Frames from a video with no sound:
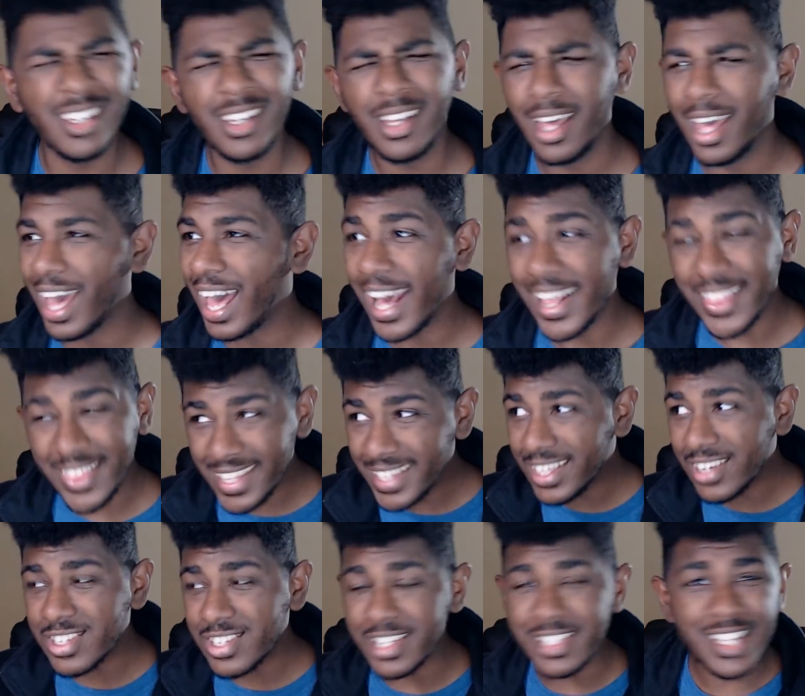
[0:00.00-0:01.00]
And I think
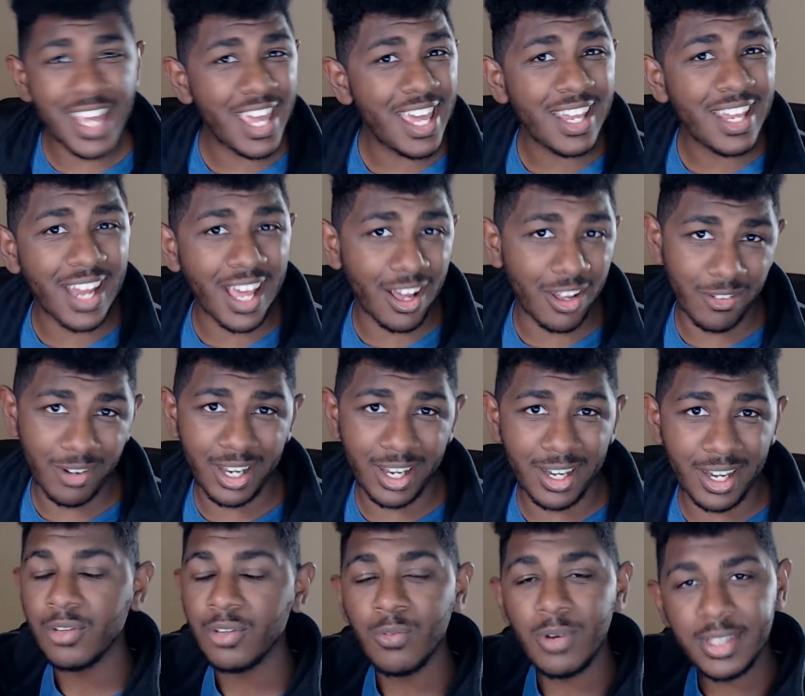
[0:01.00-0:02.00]
there's a 10 out right
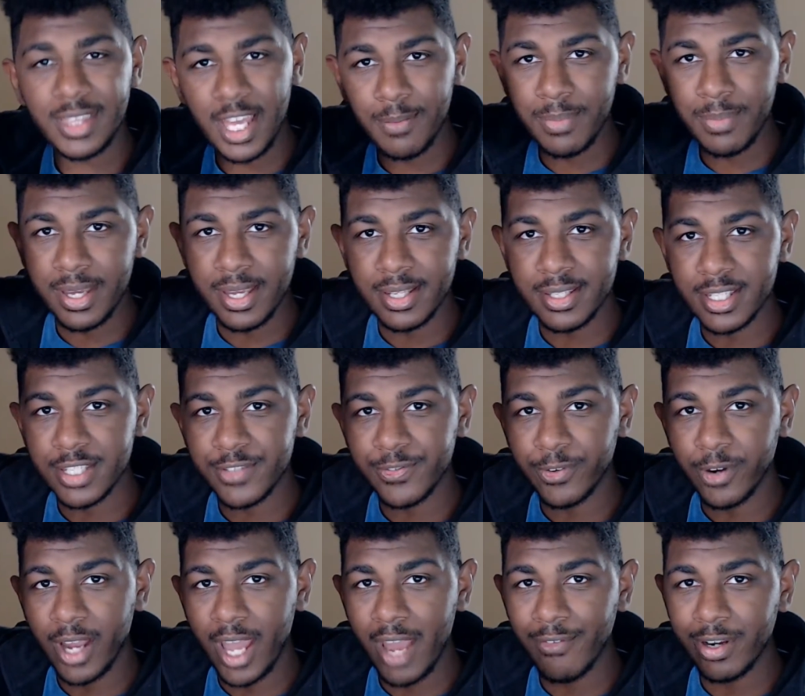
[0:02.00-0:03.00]
now. What that means is
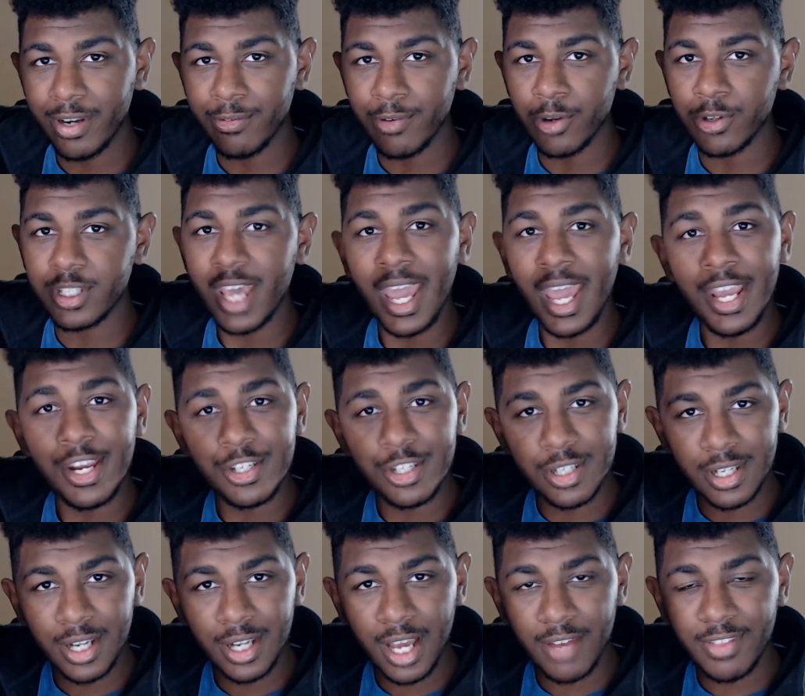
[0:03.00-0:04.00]
for every
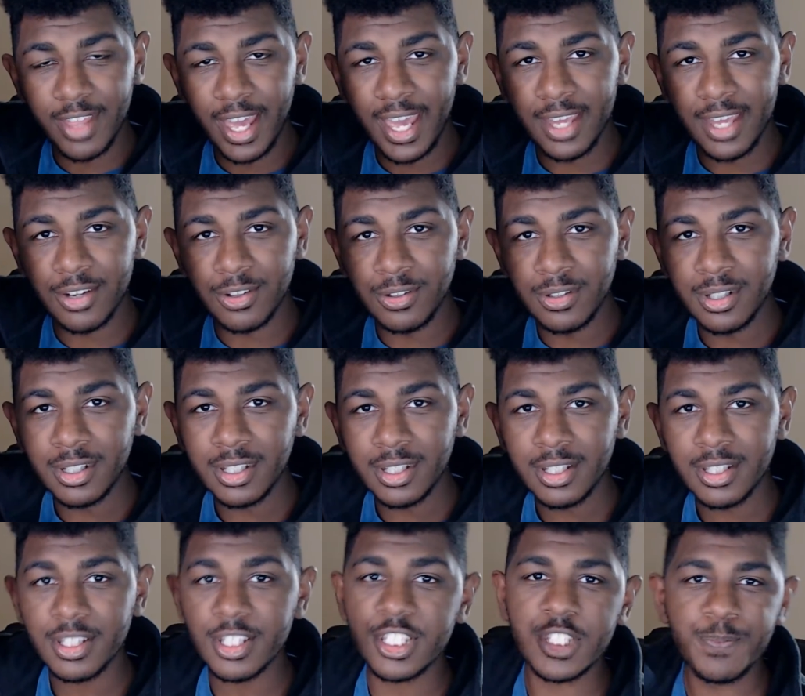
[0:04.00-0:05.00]
rotation of the handle,
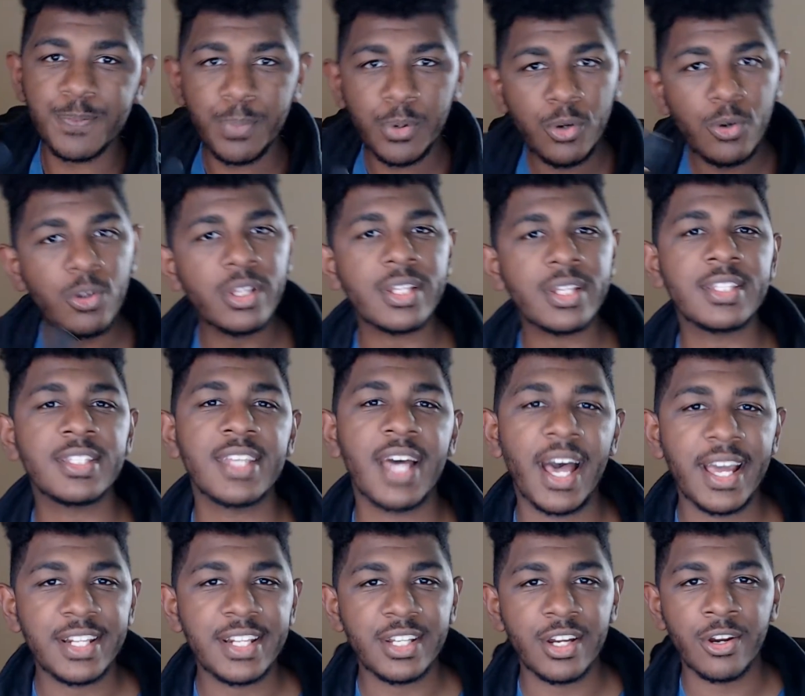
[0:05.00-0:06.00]
the spool
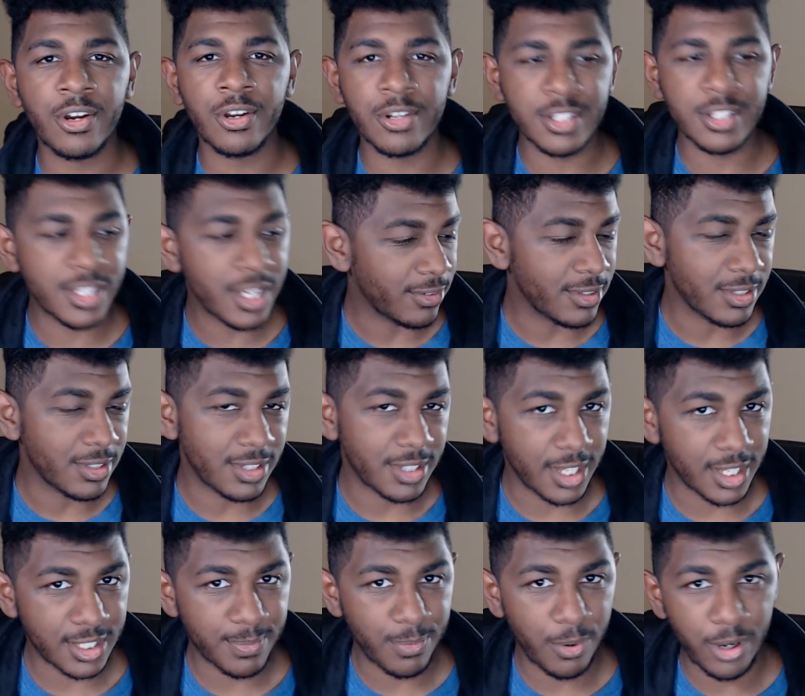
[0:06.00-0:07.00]
inside turns
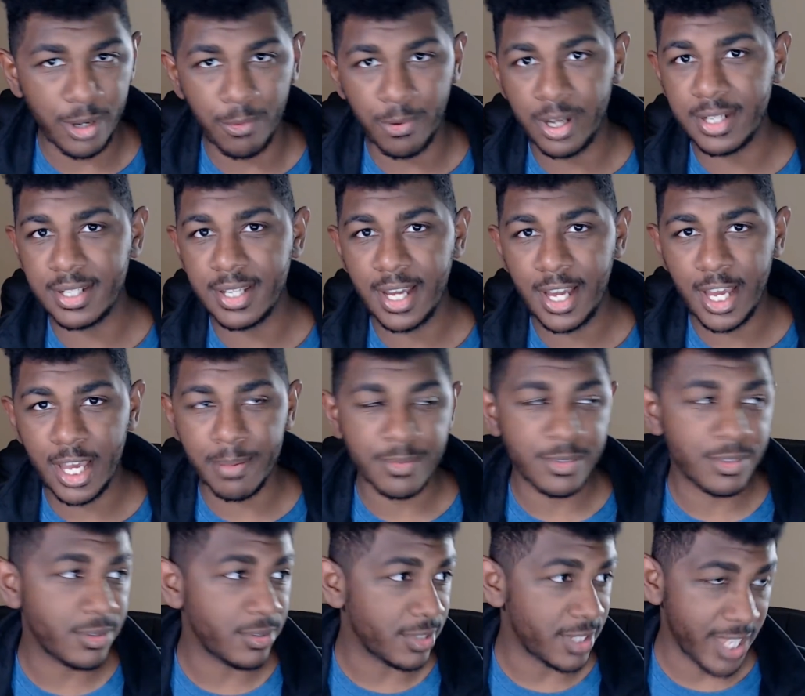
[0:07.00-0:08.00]
6.1
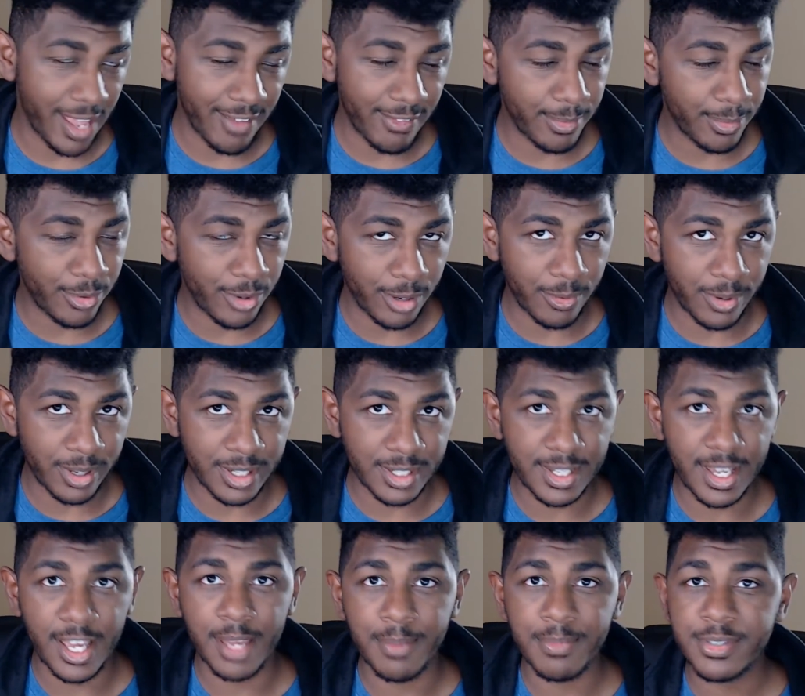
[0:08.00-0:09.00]
times, 7.1
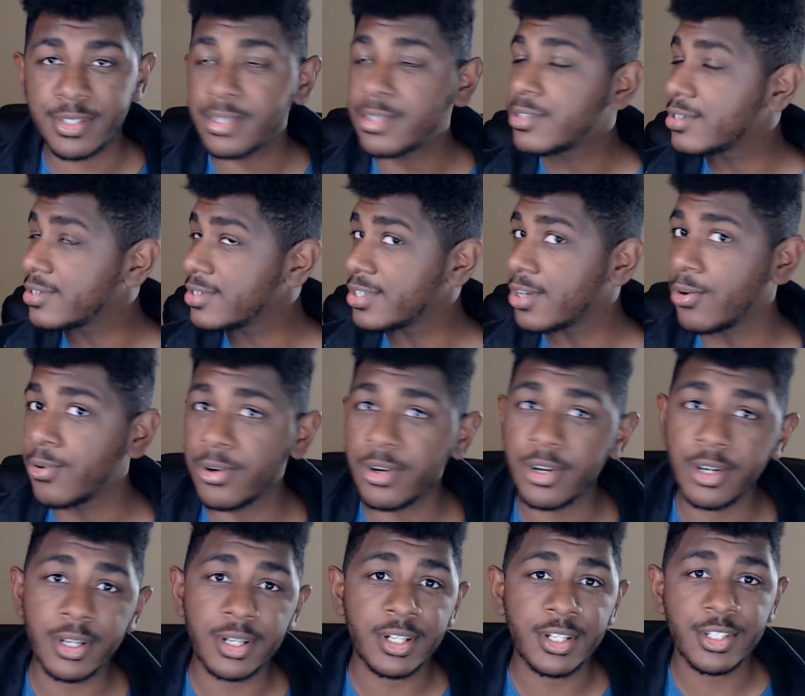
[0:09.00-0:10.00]
times, so
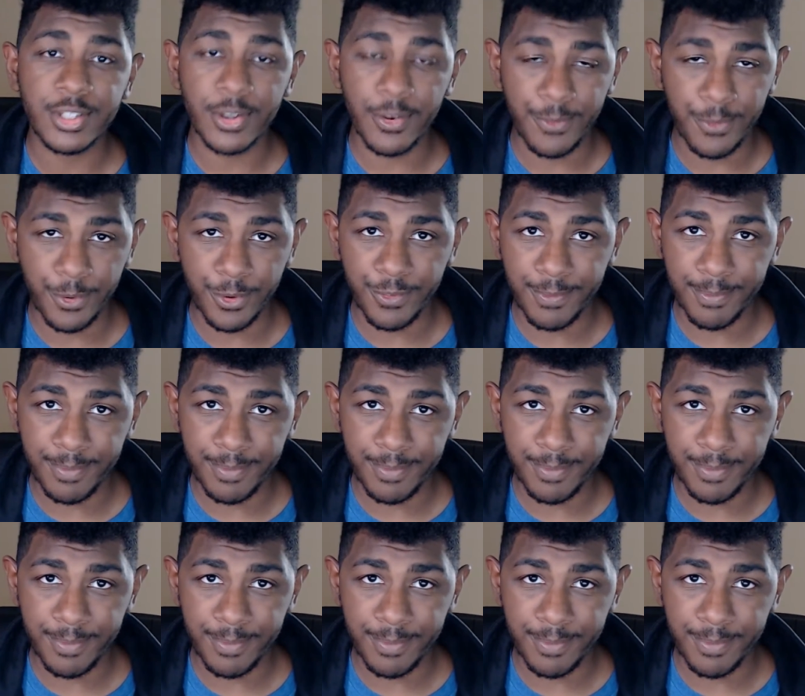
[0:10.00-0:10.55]
on, so forth from